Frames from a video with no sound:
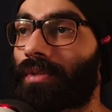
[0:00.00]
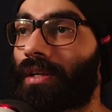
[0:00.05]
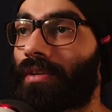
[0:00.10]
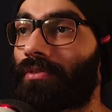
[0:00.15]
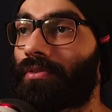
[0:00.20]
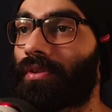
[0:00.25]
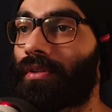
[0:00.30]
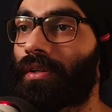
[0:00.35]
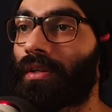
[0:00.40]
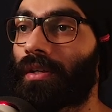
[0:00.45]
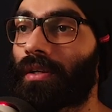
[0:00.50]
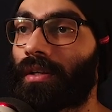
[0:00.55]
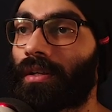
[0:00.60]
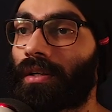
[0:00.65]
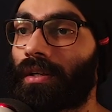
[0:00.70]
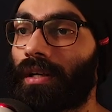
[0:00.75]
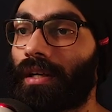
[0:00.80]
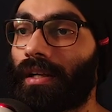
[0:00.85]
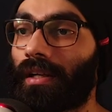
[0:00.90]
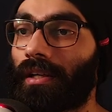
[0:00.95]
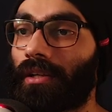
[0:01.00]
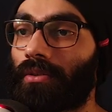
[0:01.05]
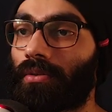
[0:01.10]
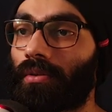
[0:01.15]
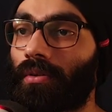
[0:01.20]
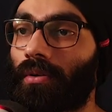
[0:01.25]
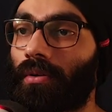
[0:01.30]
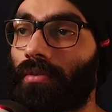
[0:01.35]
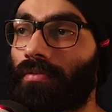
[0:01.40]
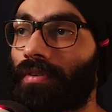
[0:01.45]
and I'll get to
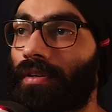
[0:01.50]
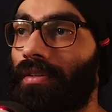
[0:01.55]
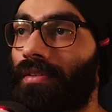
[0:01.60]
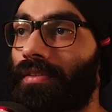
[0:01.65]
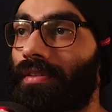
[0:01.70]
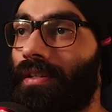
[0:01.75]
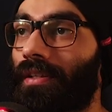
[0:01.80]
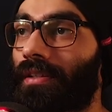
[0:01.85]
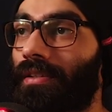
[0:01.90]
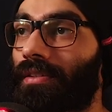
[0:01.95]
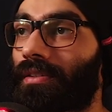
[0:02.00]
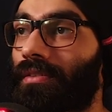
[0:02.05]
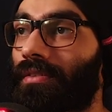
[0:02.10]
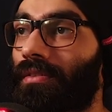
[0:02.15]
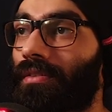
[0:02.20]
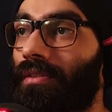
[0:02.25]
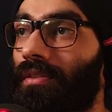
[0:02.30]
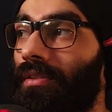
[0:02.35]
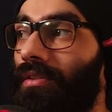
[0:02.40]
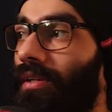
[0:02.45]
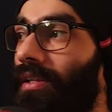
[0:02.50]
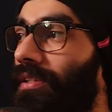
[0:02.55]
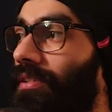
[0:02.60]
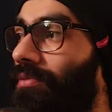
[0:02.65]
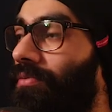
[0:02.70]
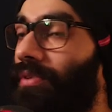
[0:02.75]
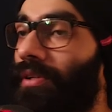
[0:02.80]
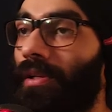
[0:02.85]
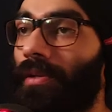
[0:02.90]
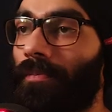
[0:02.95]
a lot of other things
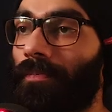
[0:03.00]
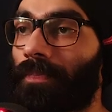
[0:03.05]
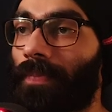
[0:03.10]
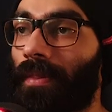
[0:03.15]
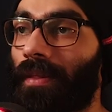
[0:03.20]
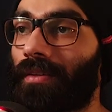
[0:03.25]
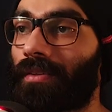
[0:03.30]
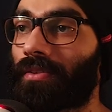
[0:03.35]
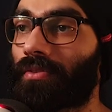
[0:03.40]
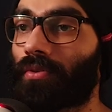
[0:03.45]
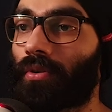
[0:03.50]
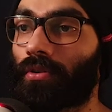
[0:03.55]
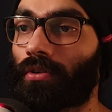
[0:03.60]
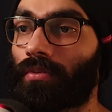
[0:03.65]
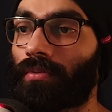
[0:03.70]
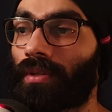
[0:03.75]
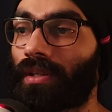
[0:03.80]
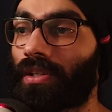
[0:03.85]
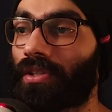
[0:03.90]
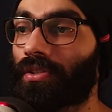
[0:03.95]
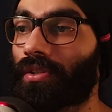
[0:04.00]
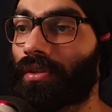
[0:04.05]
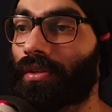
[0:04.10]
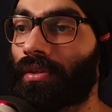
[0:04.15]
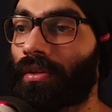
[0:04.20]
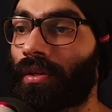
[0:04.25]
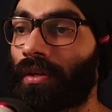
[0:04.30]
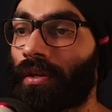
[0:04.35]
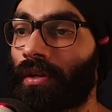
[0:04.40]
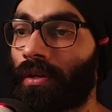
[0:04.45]
as well in this documentation,
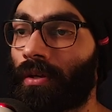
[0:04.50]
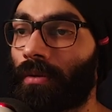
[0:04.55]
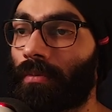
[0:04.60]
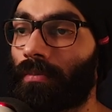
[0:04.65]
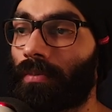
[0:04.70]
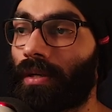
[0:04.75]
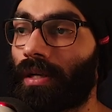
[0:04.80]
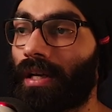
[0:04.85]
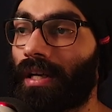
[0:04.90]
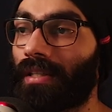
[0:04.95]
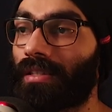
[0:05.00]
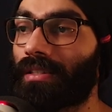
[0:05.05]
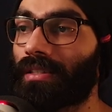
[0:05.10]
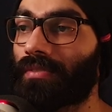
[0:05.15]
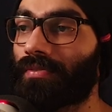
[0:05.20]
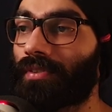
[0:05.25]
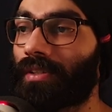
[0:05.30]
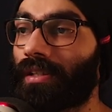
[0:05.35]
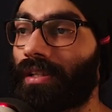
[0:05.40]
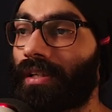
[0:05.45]
but I just feel